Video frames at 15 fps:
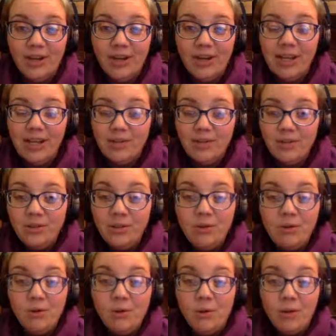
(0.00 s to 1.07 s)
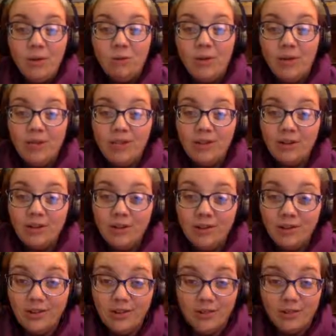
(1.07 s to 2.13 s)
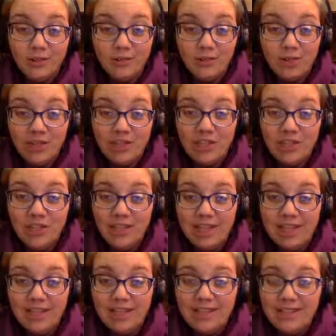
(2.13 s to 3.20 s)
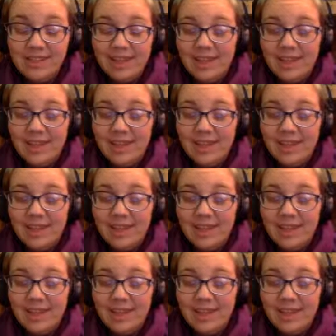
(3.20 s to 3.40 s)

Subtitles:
Hindu or what your religion is,